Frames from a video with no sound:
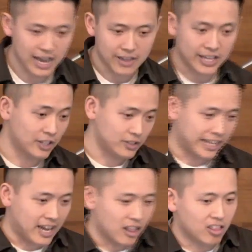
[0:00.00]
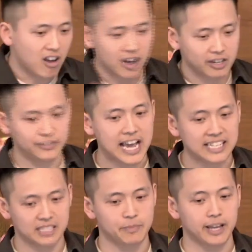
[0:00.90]
And then there's like a lot of dead
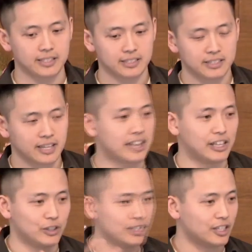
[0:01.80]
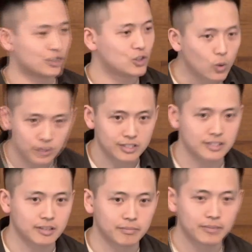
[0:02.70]
space, and then you see the solar
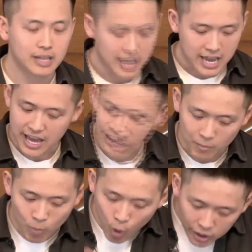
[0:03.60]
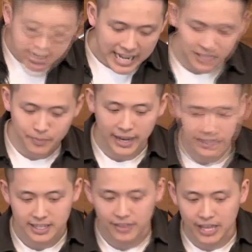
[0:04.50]
system. And then more dead
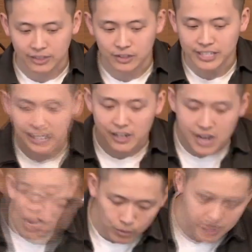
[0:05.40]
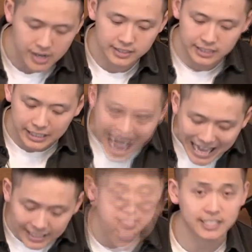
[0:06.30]
space, and then there's like nebulas,
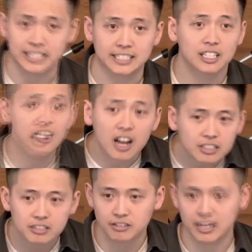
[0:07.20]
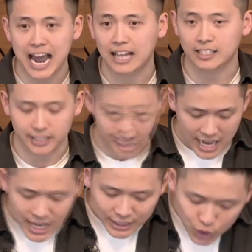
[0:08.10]
galaxies, clusters of galaxies,
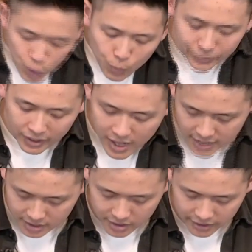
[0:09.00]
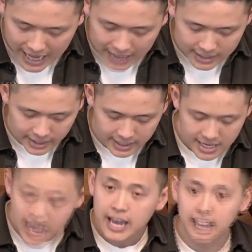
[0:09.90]
super clusters of galaxies,
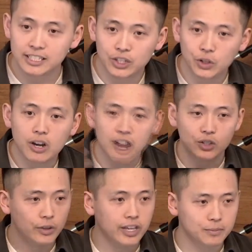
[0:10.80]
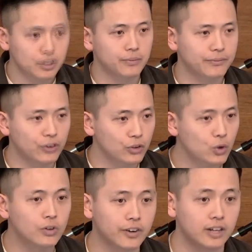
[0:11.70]
until you got to the observable
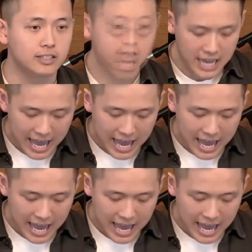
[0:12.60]
universe.